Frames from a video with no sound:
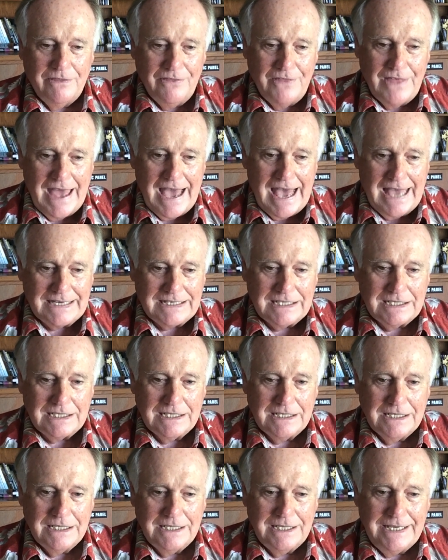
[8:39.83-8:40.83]
that
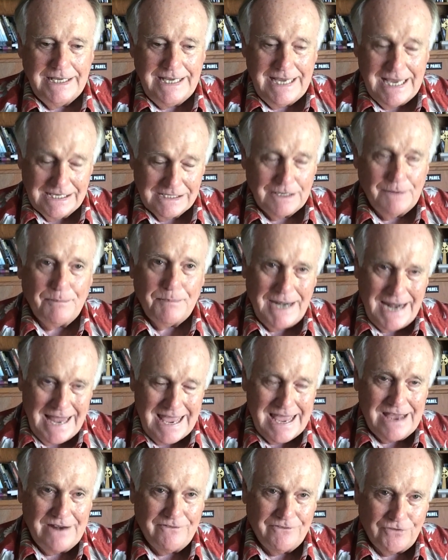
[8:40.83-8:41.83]
he has a
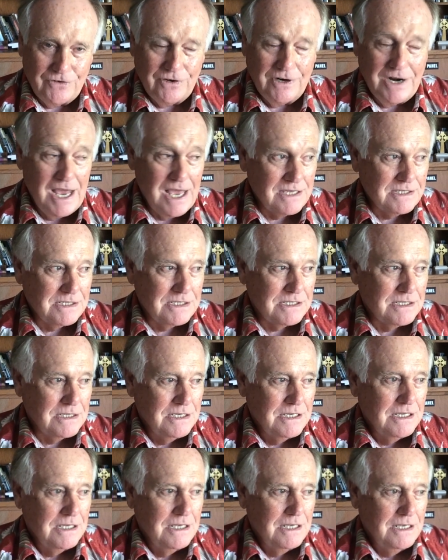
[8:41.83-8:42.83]
plan for us.
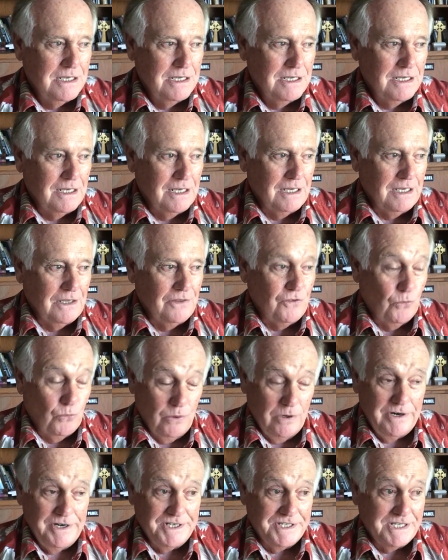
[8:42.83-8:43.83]
The
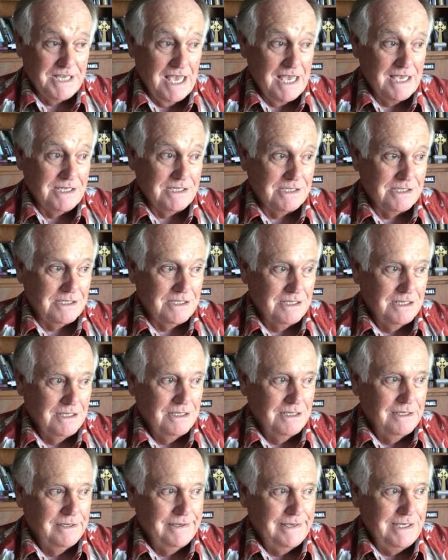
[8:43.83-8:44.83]
word says
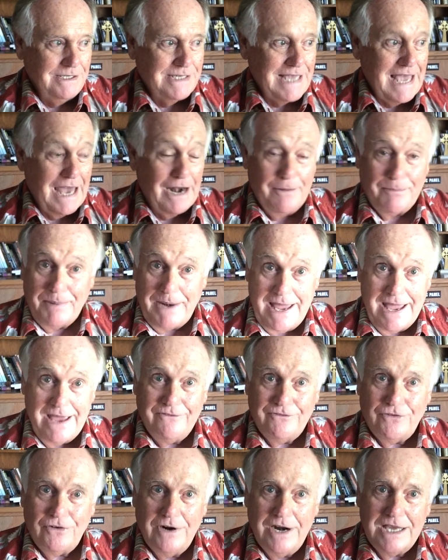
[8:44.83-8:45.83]
he's had a
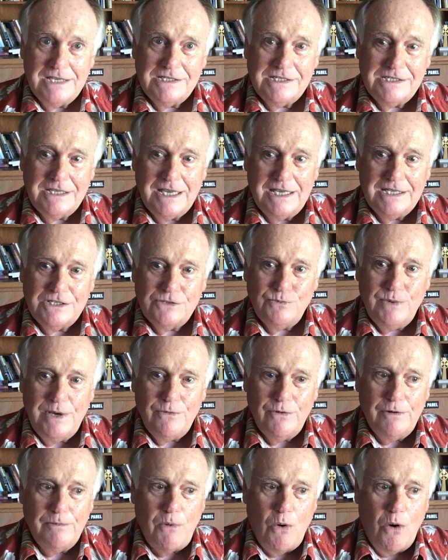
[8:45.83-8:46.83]
plan for us since we
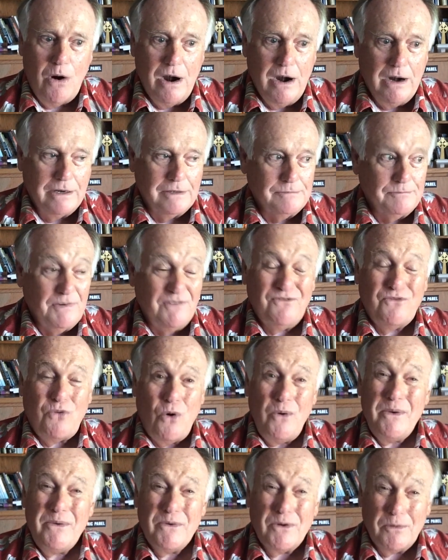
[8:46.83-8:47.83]
were born,
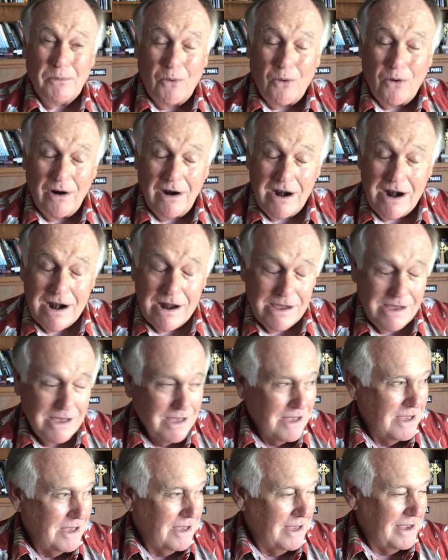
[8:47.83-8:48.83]
before we were born.
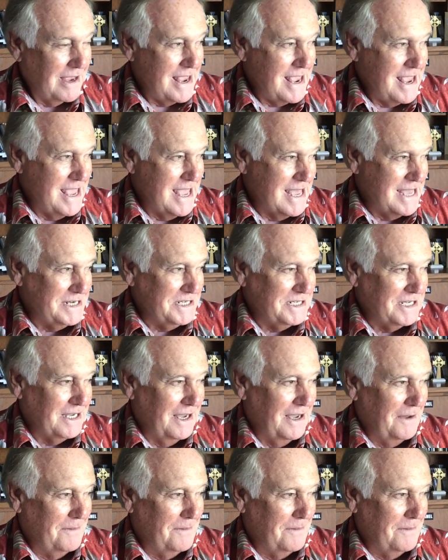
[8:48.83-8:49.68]
And